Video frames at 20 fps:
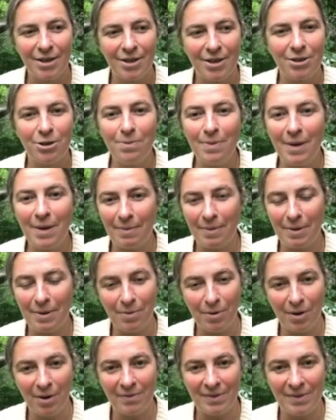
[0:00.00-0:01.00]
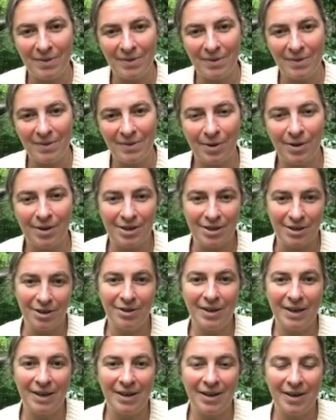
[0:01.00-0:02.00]
you may be more of an expert in your
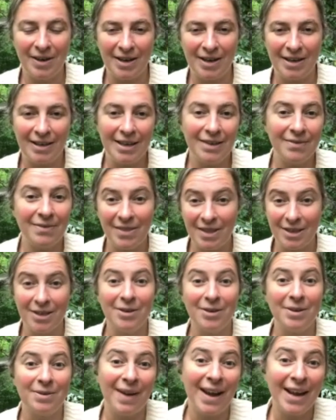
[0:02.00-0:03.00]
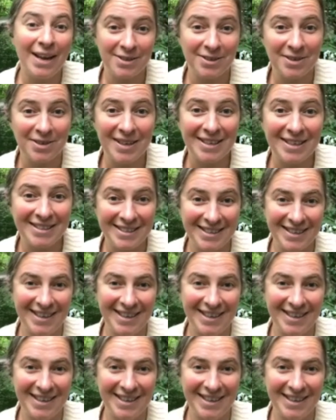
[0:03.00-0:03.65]
area even than your advisor is,